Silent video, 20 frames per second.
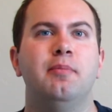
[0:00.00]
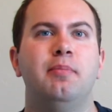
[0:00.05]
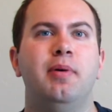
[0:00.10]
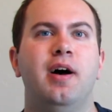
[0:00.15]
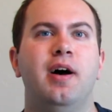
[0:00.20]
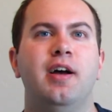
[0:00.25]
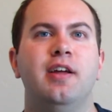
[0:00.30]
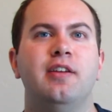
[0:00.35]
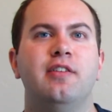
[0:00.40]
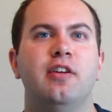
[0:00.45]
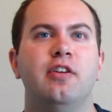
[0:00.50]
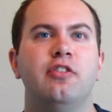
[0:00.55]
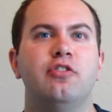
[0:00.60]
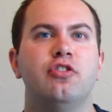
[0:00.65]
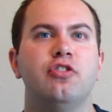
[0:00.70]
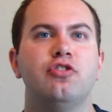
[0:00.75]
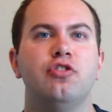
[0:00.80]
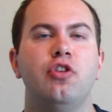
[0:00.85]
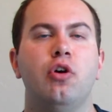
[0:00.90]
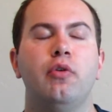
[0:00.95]
but
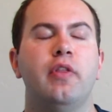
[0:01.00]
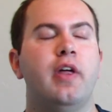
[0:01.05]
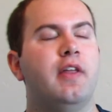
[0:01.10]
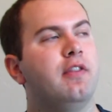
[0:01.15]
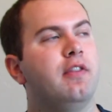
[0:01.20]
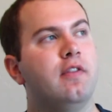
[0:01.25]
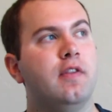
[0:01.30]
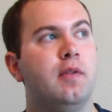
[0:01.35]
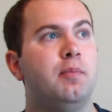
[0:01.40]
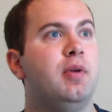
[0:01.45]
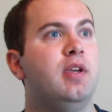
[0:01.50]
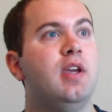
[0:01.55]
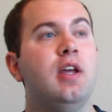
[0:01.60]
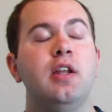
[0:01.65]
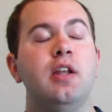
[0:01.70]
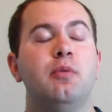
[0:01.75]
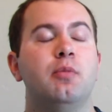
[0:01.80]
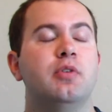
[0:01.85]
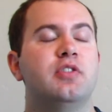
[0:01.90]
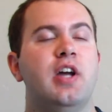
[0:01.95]
just know that the
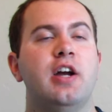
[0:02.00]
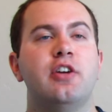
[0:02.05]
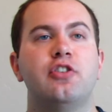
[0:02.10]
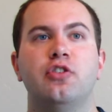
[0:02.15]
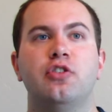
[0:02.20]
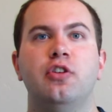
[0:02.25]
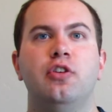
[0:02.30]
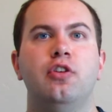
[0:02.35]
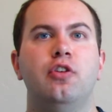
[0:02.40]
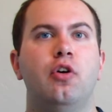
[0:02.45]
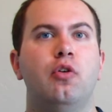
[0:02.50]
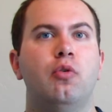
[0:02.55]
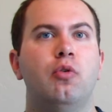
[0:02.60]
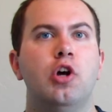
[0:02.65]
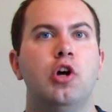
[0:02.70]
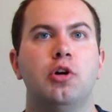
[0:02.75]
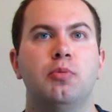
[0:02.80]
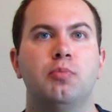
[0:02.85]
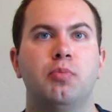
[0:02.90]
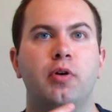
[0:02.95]
beginning was actually, you
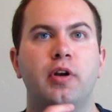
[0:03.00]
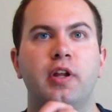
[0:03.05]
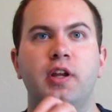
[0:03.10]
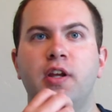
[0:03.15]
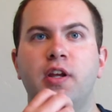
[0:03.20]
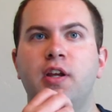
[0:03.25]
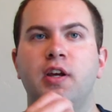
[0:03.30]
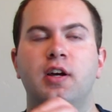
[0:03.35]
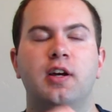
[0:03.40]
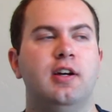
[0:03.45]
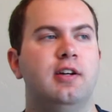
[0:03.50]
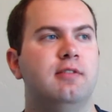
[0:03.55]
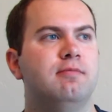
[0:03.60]
know, pretty